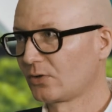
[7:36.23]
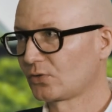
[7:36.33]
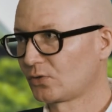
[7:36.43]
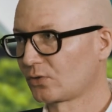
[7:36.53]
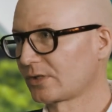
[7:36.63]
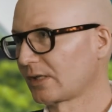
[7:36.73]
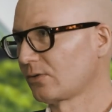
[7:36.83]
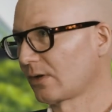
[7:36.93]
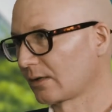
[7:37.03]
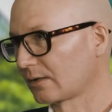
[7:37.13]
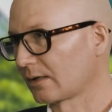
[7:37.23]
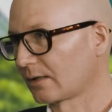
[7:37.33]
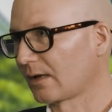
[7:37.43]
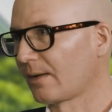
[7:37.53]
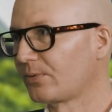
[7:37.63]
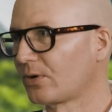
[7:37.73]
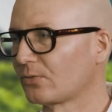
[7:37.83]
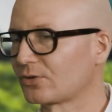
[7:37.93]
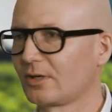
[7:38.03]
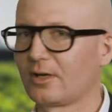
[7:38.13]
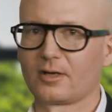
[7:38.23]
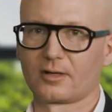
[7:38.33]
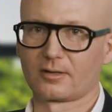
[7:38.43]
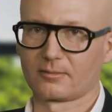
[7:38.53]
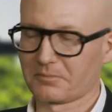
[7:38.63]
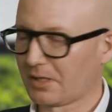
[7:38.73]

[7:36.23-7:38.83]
stores that you can approach um,